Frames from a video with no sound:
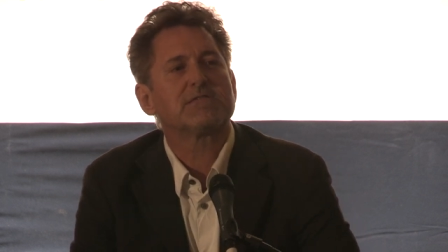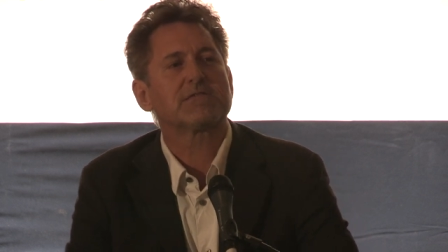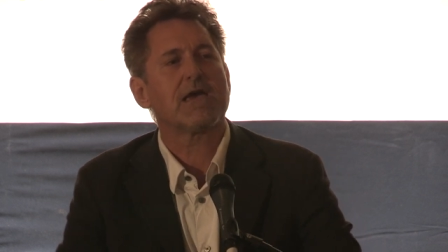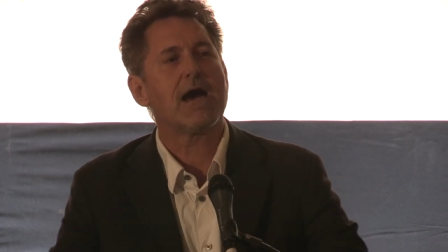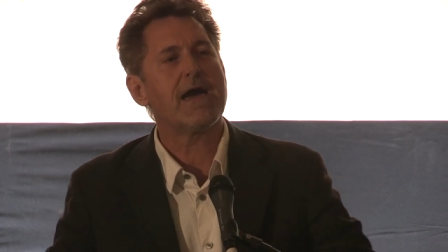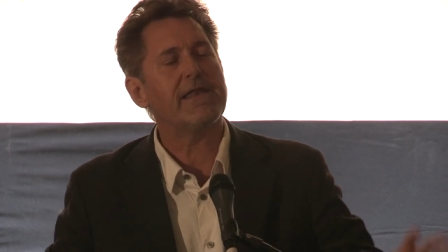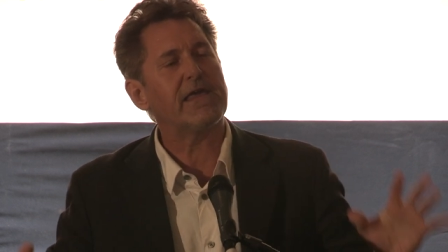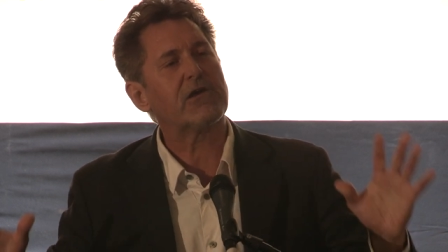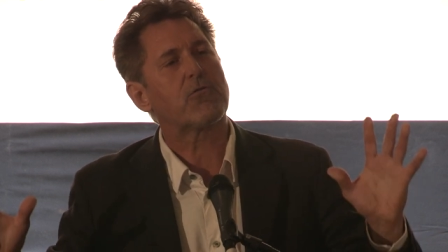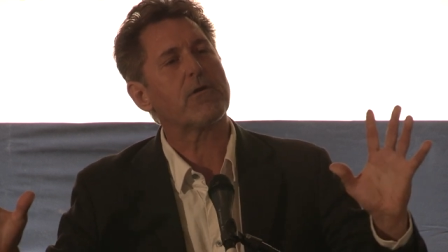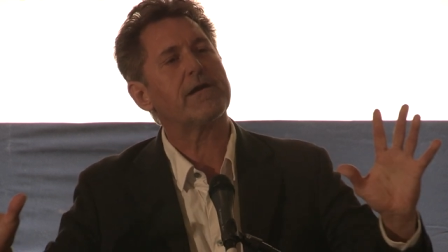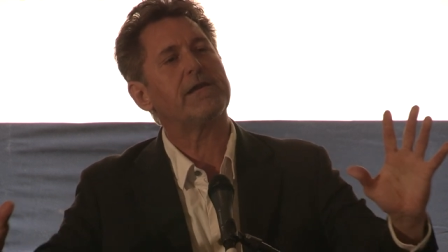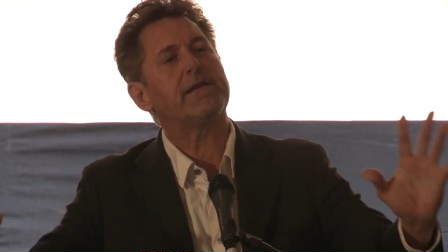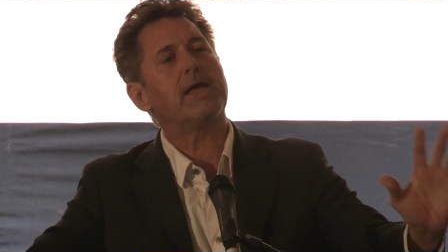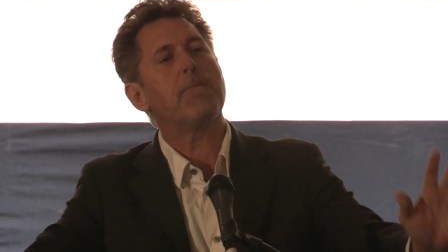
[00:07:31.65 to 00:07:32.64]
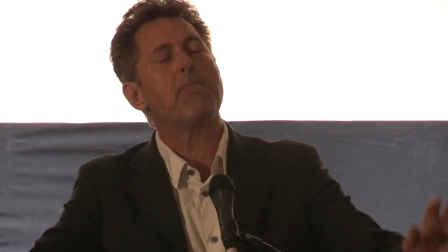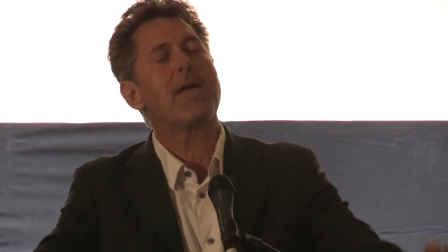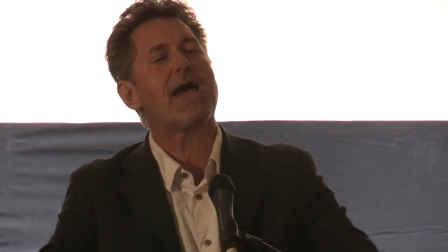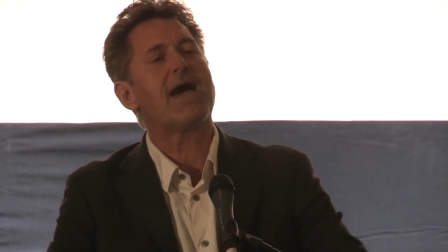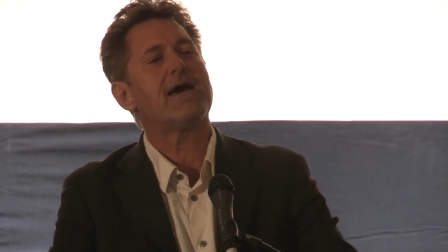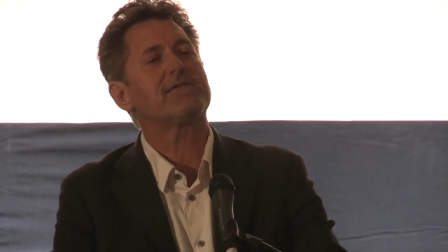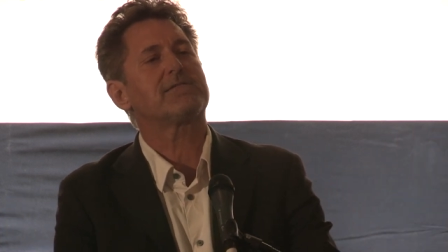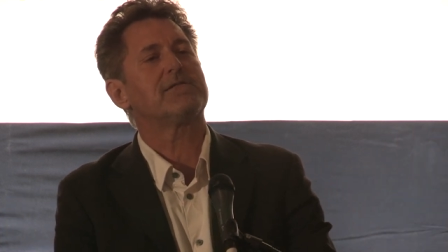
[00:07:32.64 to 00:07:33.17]
society creating a
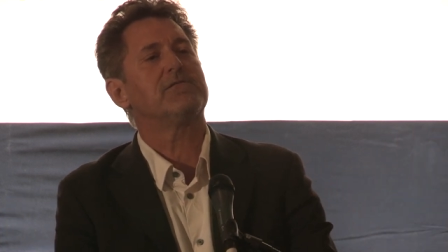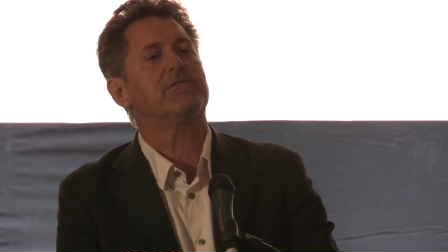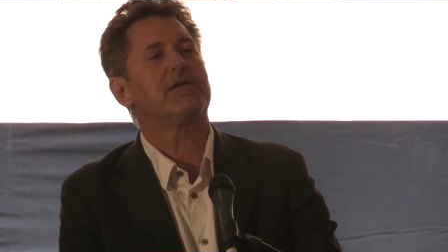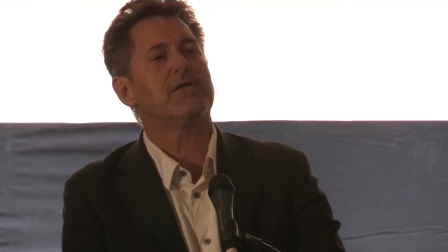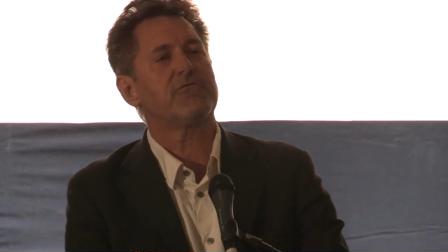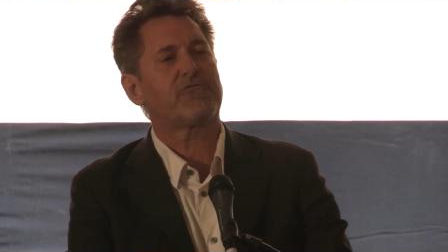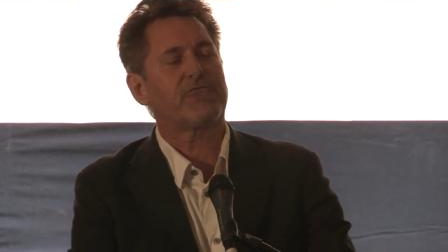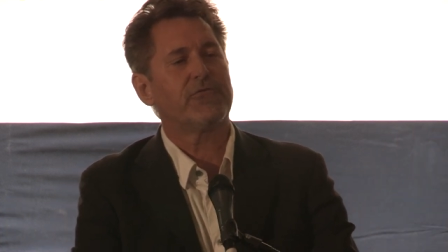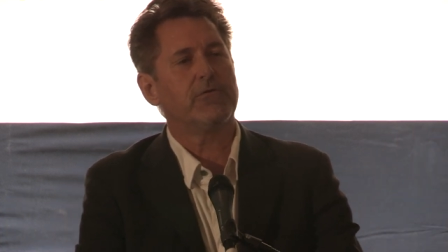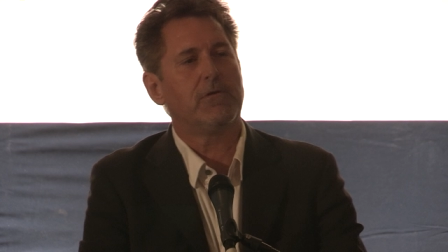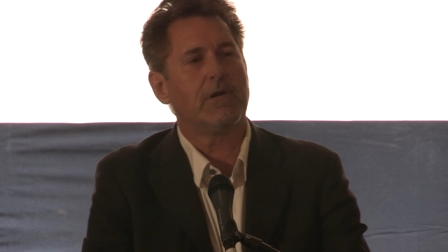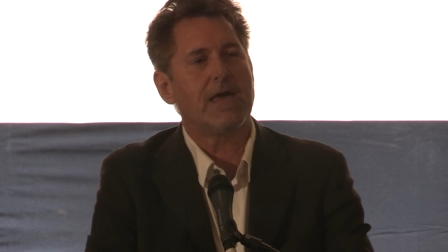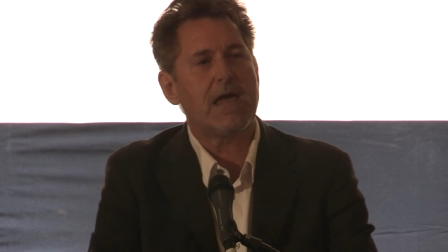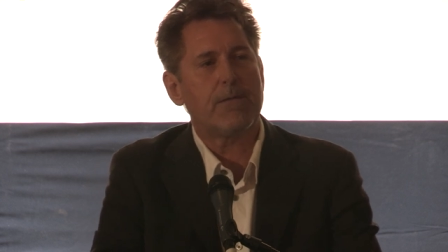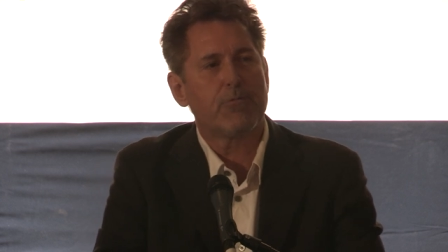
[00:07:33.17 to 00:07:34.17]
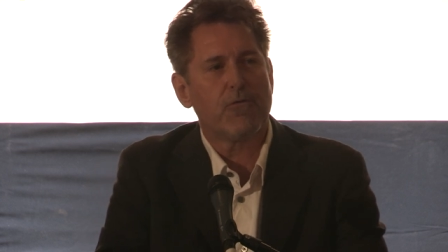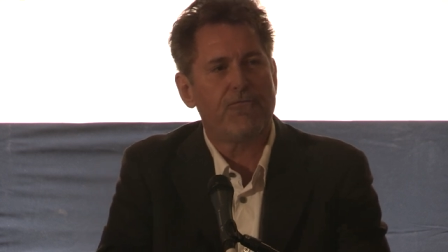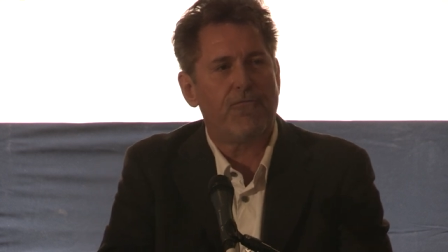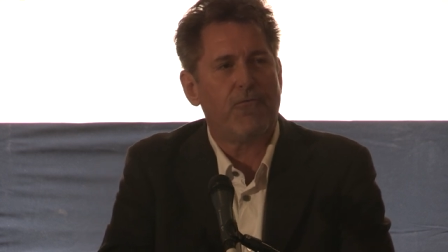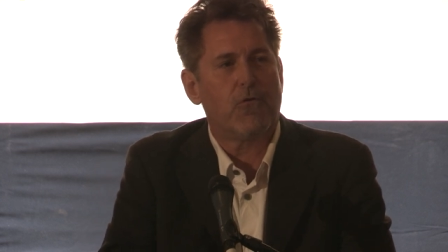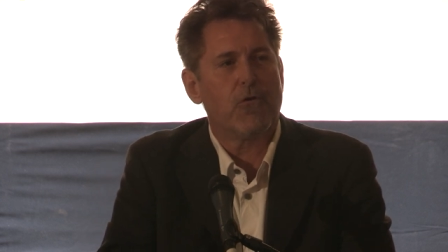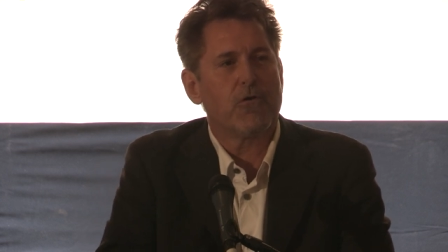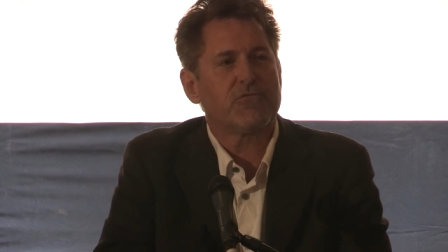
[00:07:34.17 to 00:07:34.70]
mass industrial labor
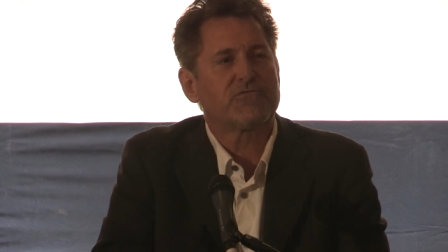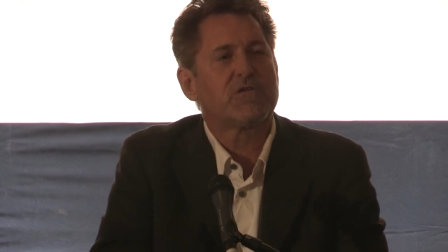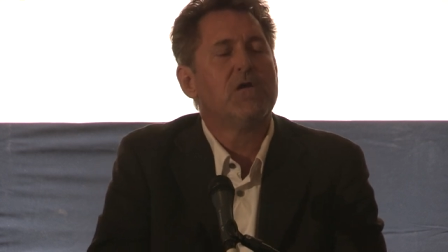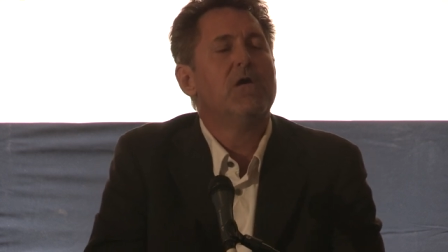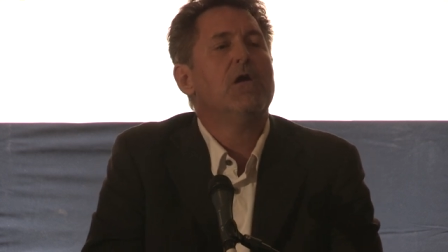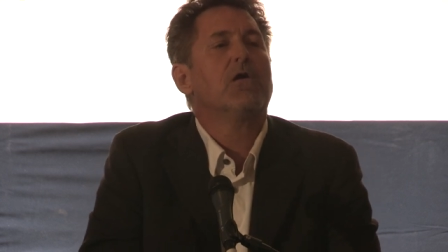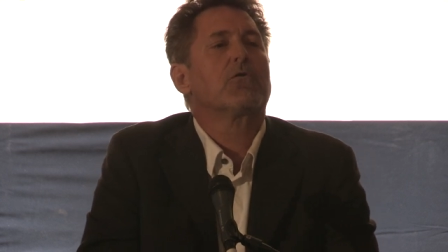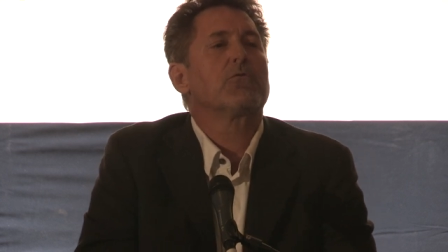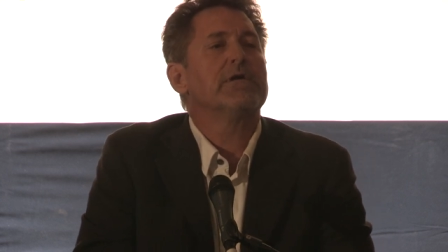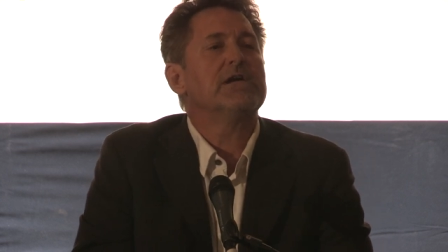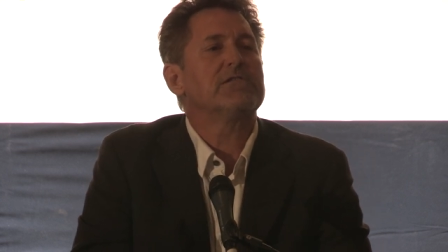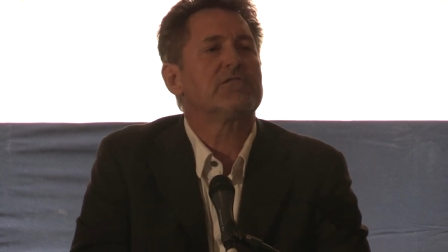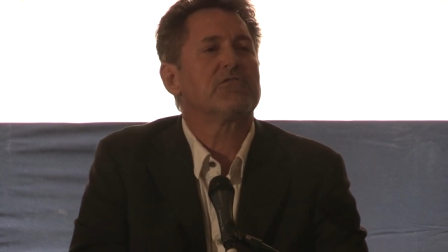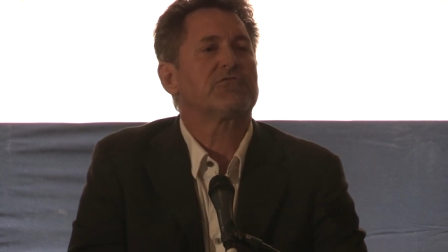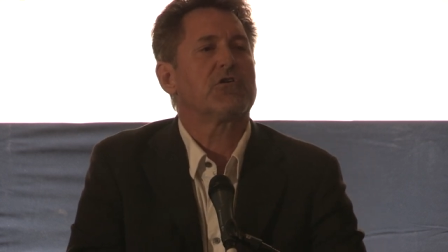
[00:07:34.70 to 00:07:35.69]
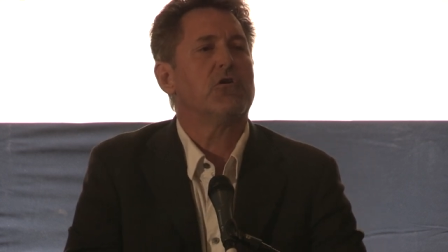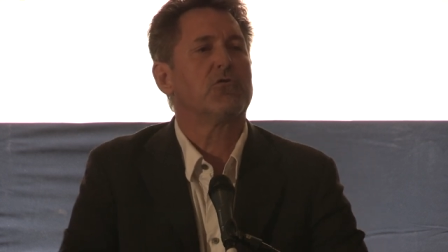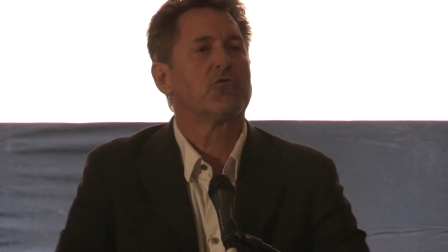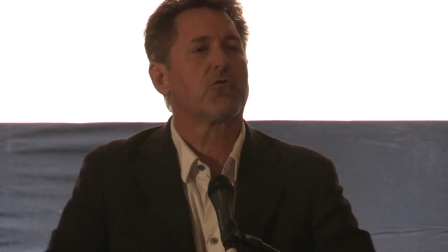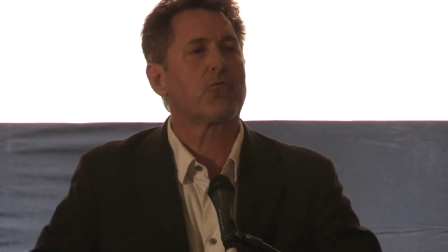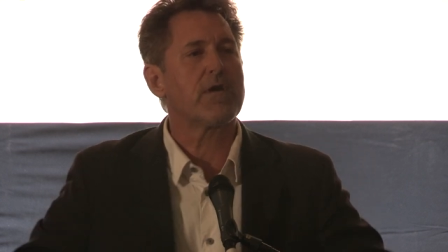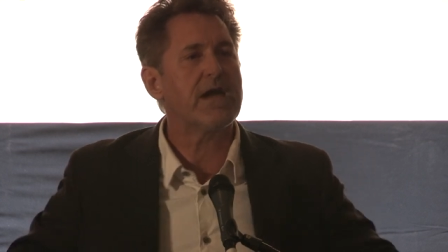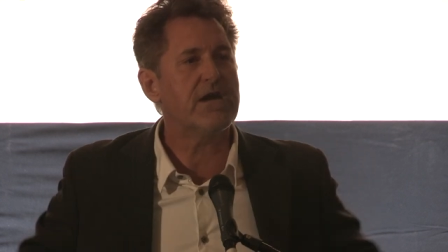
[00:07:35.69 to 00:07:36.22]
force creates its
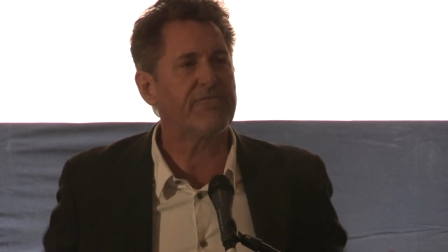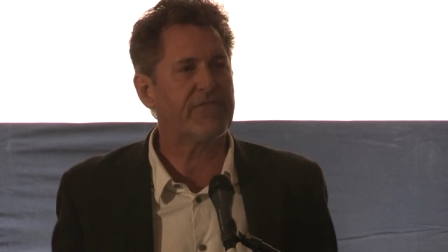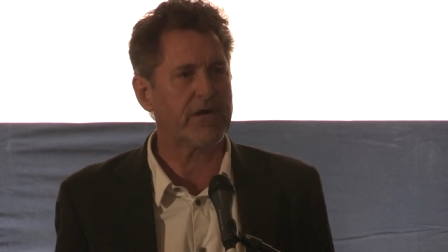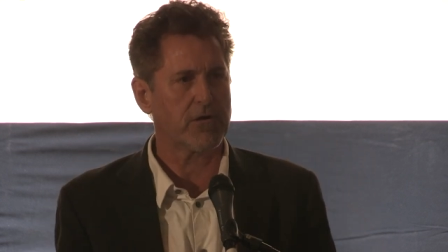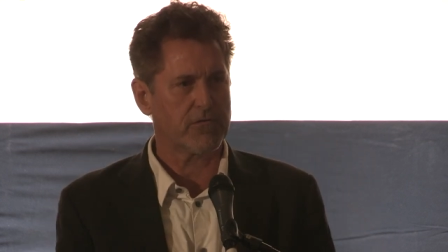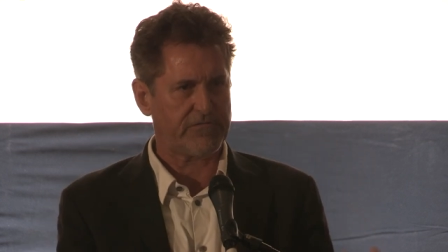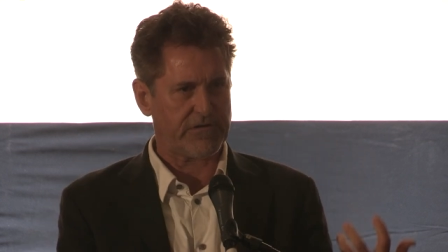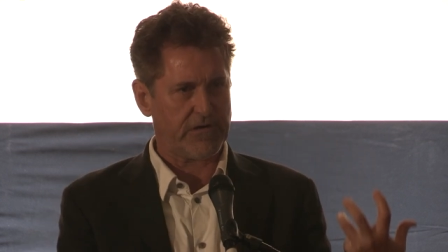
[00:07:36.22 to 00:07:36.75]
own grave diggers.